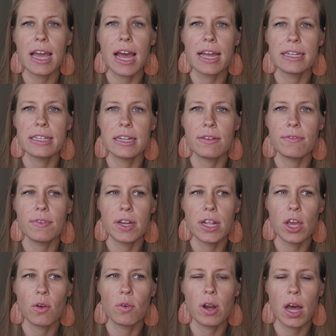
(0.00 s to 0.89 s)
I did a
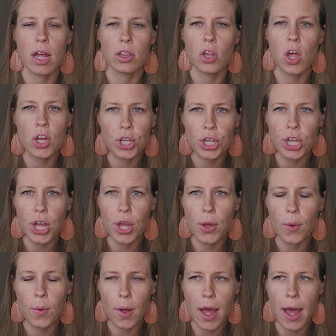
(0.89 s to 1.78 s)
video not long
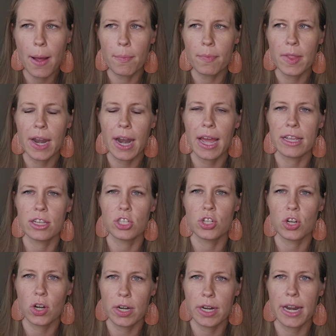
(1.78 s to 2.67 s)
ago um, that I
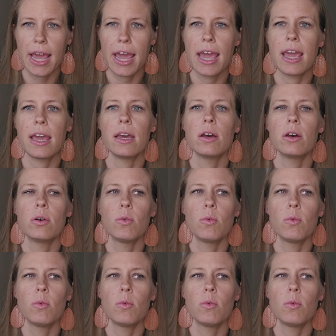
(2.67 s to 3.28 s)
started a